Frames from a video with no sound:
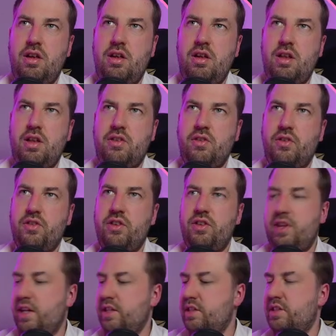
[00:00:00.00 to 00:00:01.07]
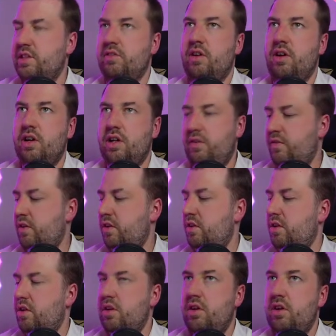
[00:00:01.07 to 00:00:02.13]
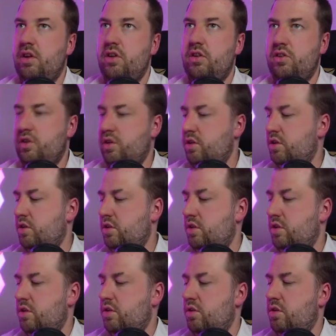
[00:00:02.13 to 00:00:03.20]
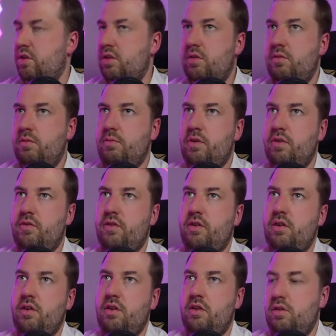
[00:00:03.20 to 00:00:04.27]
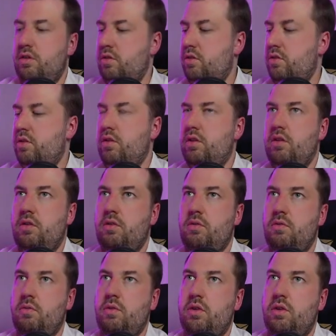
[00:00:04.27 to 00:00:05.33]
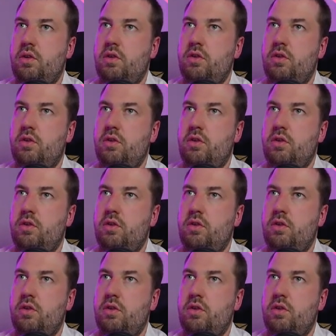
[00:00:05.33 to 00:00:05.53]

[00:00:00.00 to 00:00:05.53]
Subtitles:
That's not syntax, is it? Right. Okay, fine. Char buffer 100.